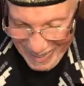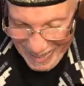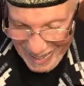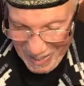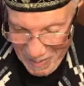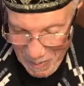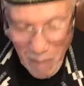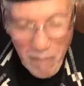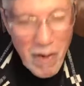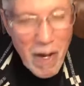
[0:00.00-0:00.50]

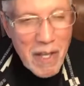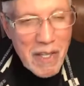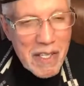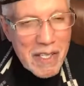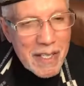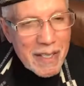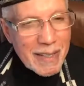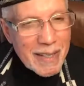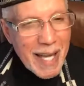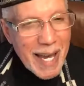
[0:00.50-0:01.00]
My father
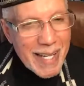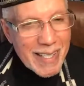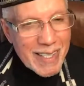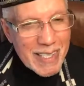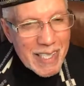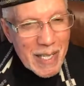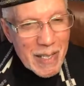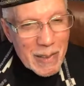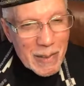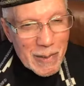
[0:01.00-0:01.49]
didn't like
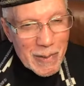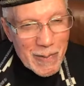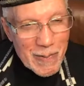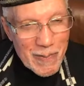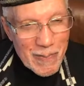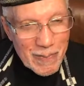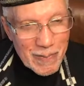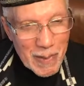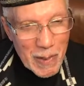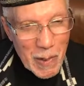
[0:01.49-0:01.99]
jail.
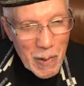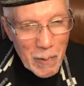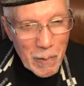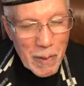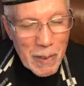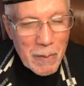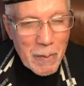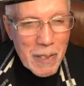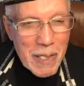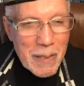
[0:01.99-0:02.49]

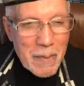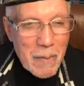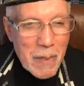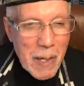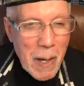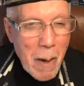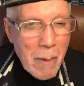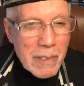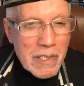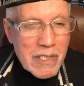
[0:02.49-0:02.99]
When
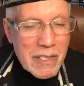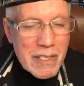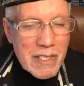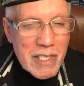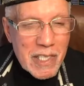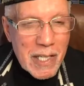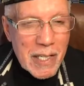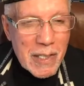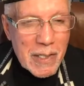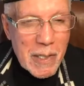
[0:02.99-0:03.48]
I was in
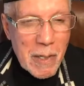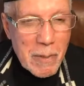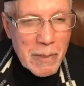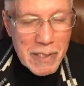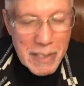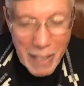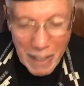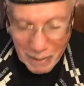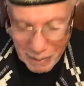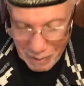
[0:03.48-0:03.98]
jail, he was
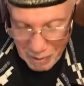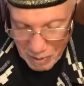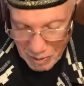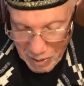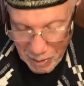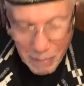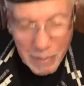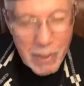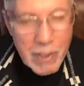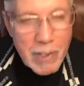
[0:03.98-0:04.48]
out there
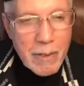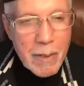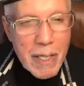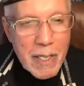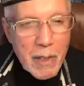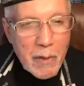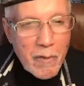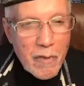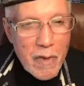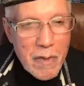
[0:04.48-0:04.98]

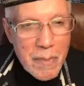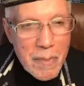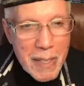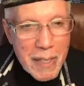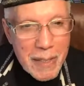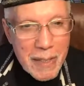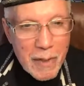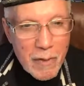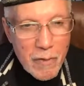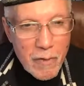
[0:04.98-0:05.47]
demonstrating for
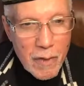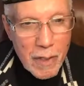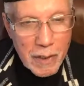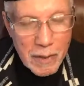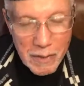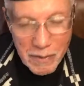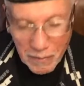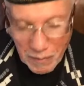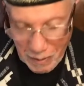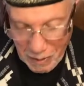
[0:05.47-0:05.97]
me in front
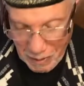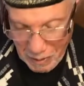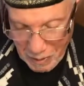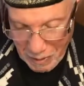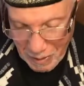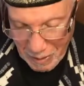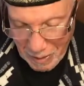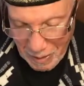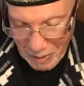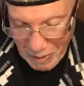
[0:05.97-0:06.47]
of
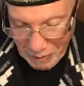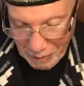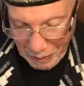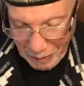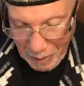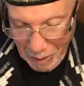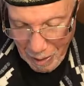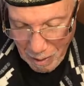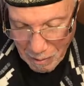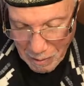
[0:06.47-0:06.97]
the
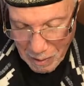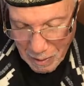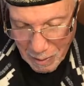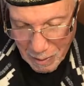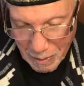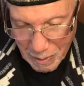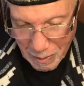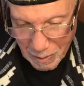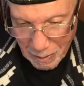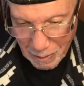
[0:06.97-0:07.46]
county
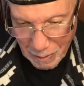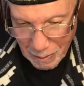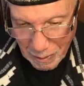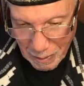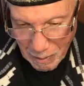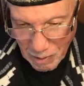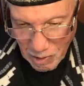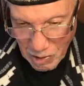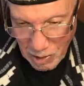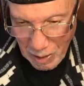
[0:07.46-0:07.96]

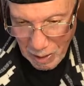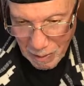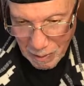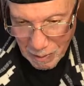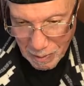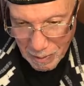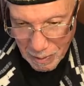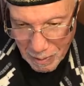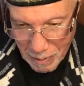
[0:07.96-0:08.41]
jail.